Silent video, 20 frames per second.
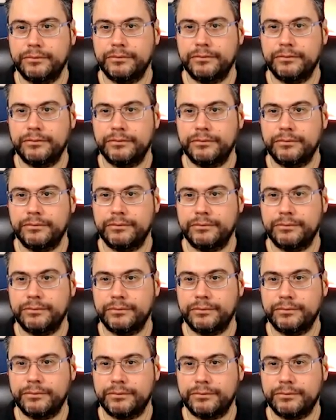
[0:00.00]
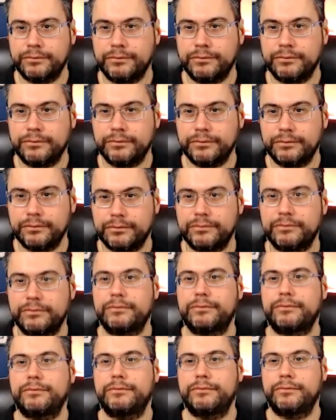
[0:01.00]

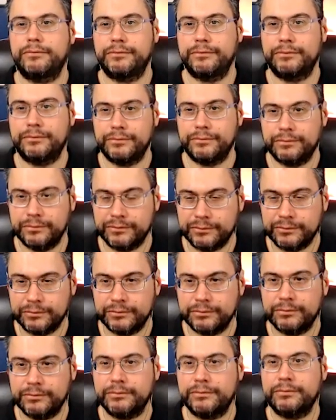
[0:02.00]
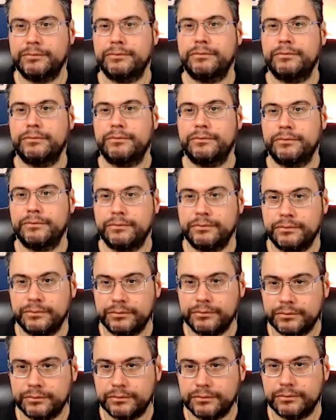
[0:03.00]

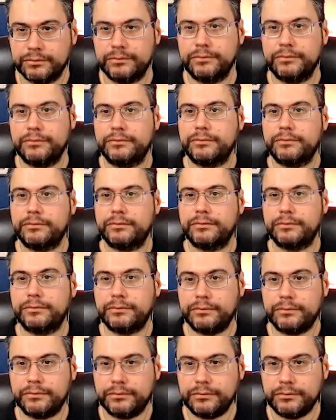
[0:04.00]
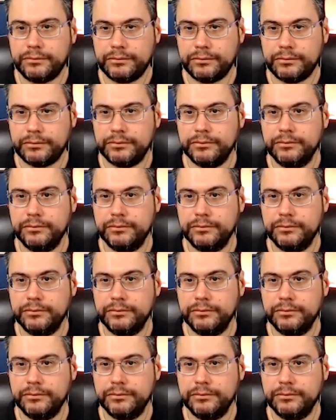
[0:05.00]
This person isn't speaking.